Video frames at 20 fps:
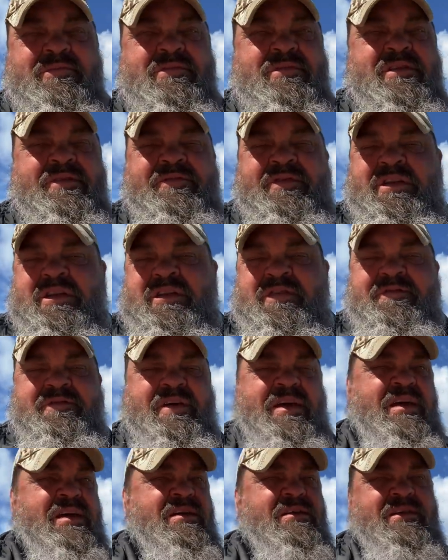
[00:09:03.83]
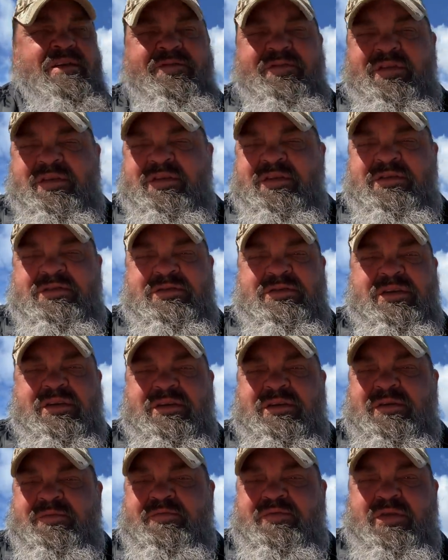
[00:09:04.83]
living in a van, living in a
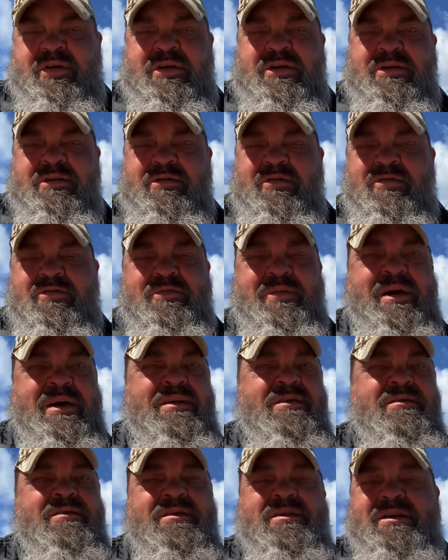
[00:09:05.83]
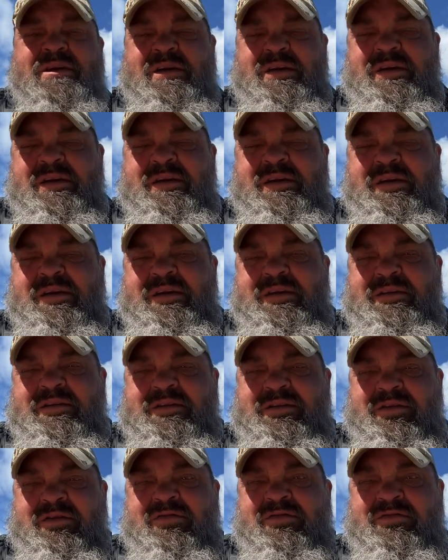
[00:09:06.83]
stick and brick, it don't matter.
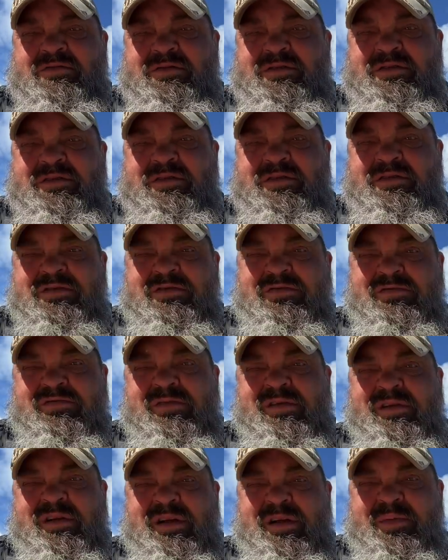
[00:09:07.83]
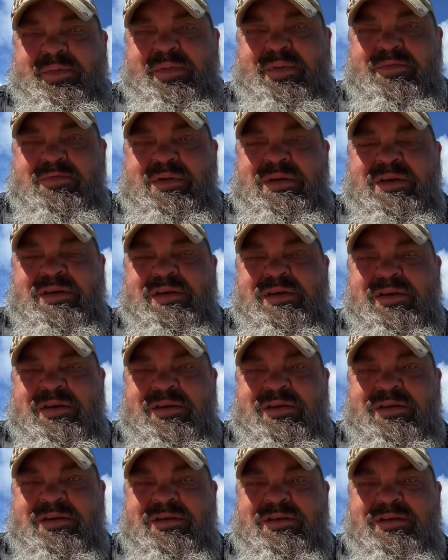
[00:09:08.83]
You know, you are helping me,
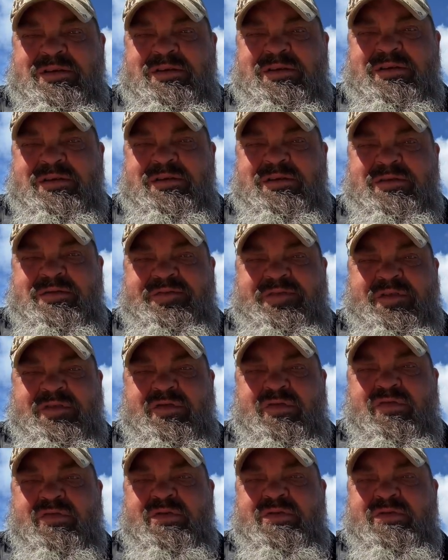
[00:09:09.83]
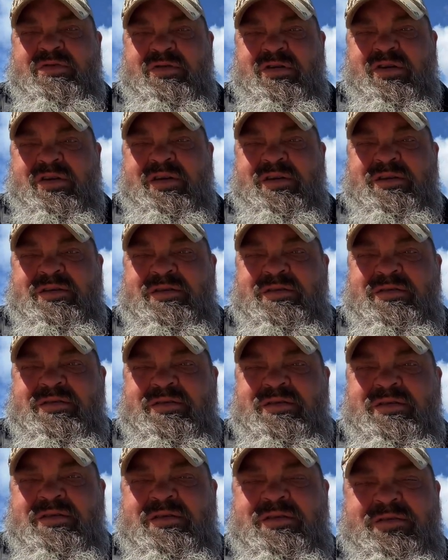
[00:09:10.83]
if you know it or not.
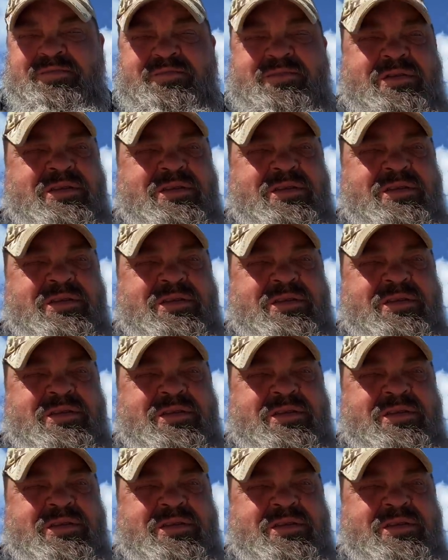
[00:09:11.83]
The